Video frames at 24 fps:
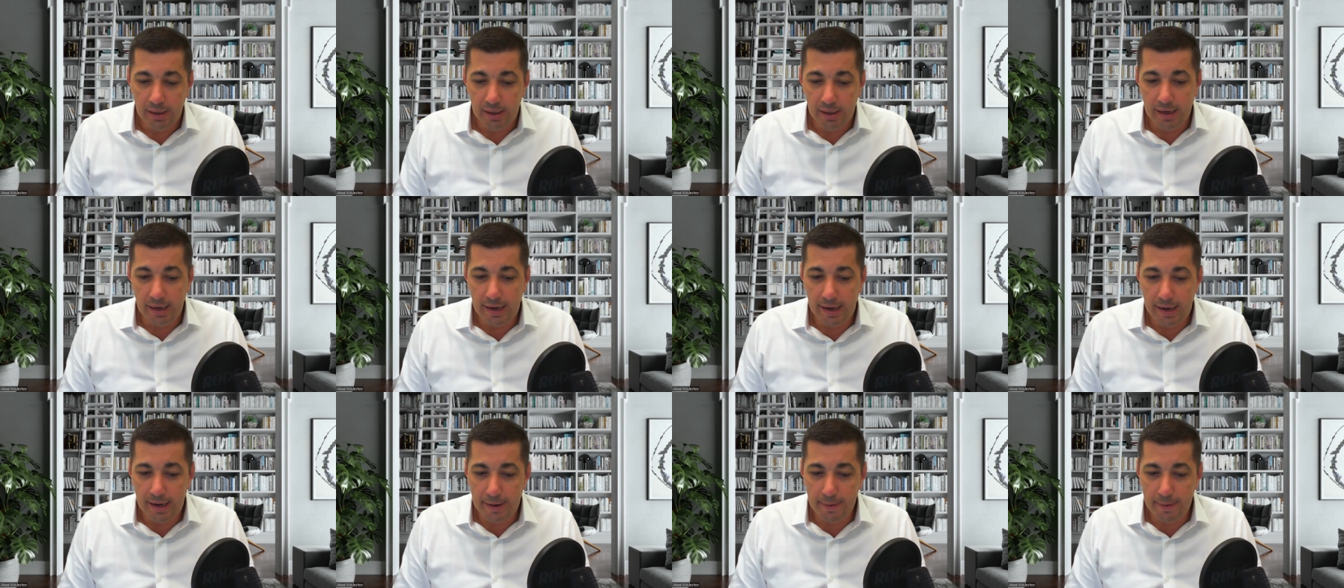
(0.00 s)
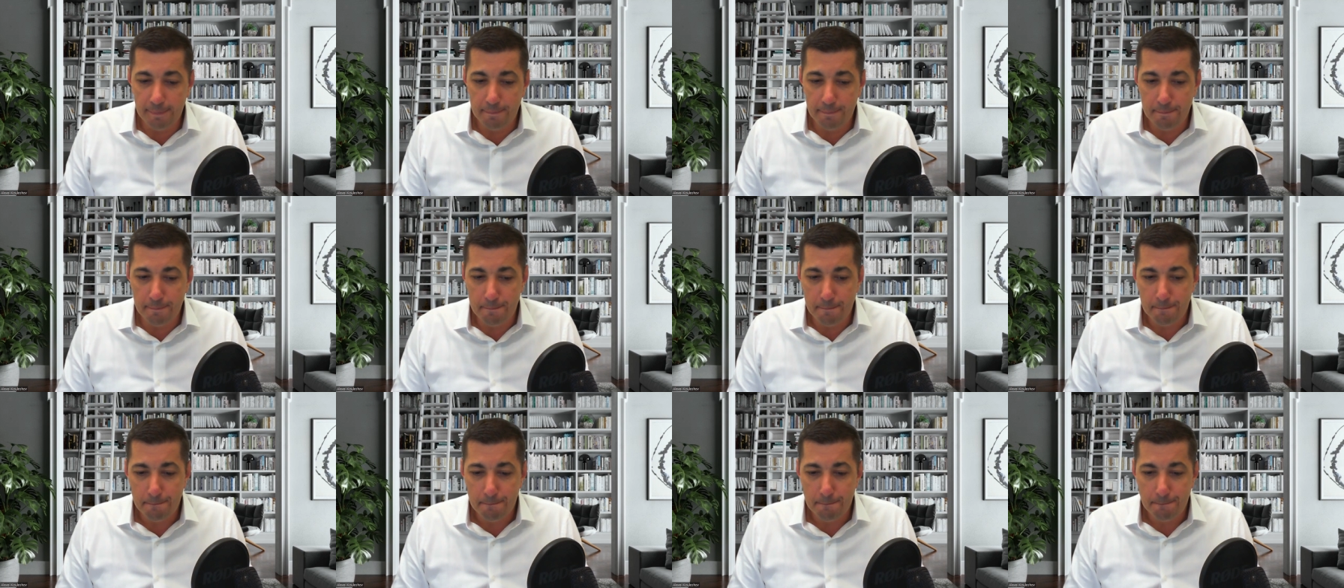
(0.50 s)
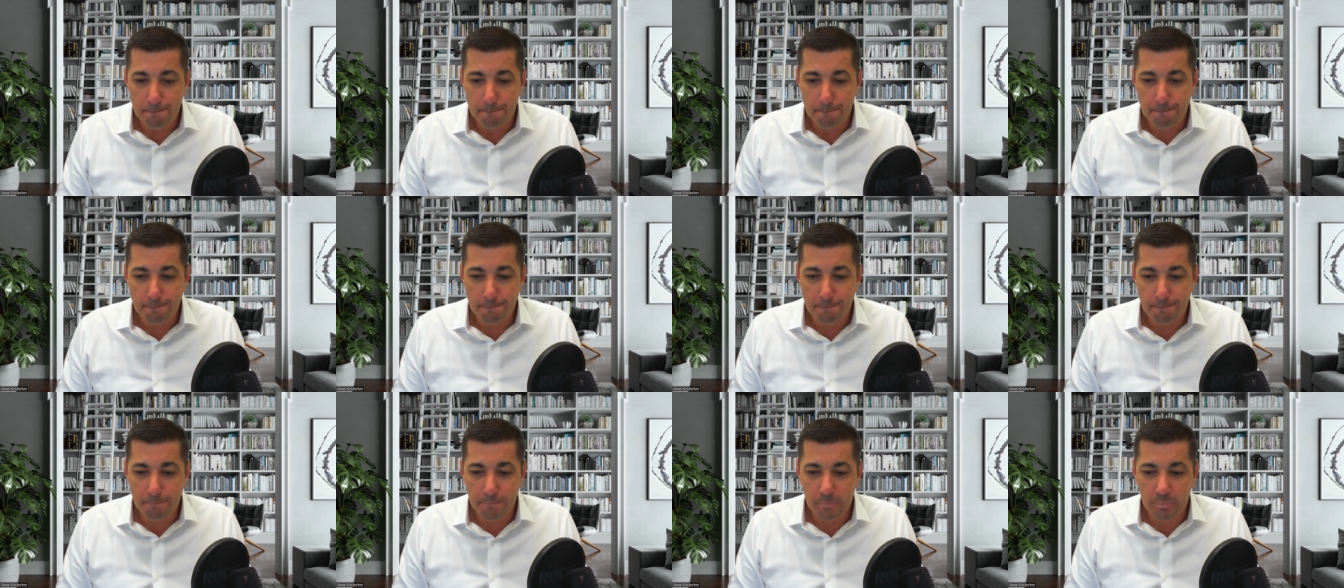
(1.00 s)

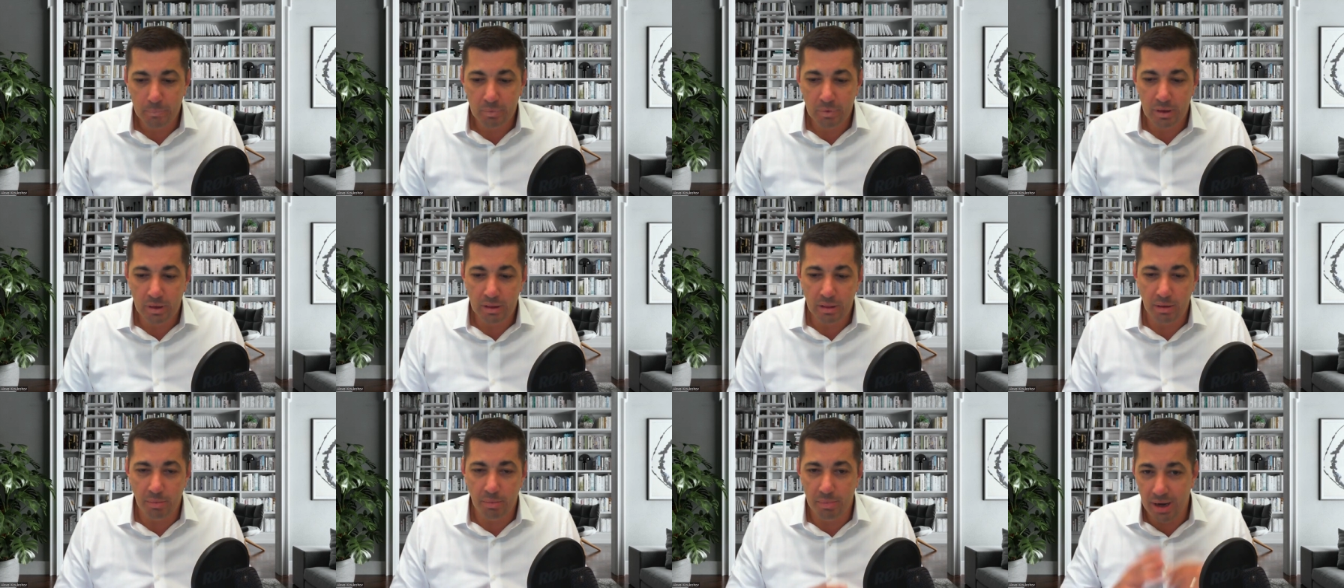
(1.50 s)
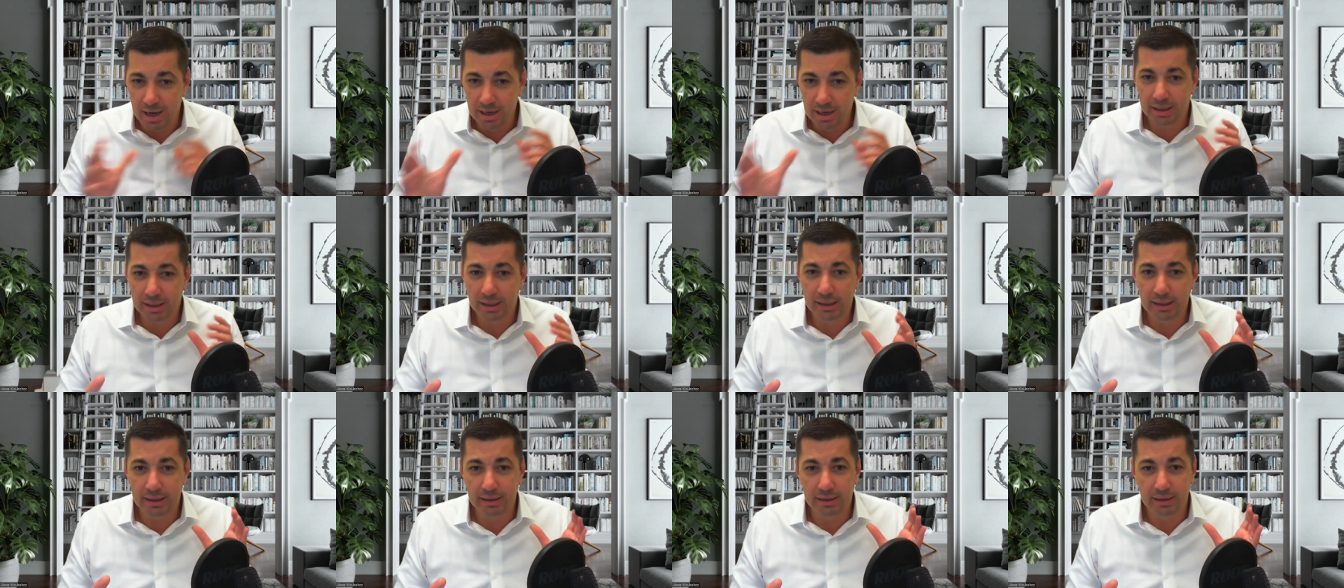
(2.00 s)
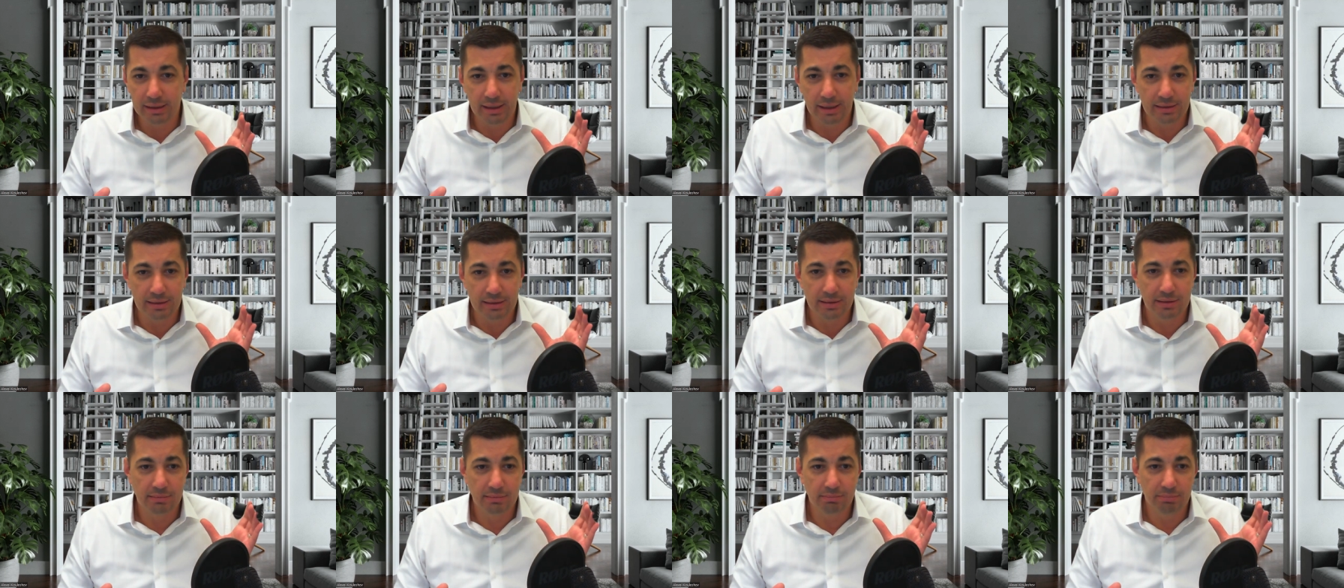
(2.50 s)
The marketing
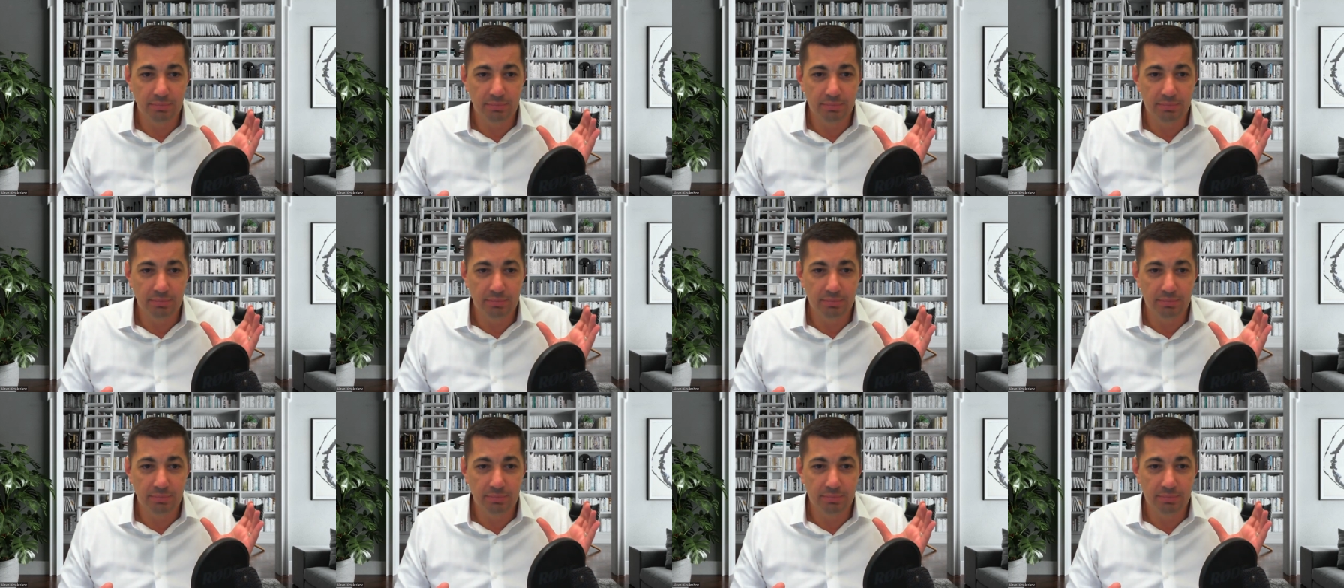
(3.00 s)
and,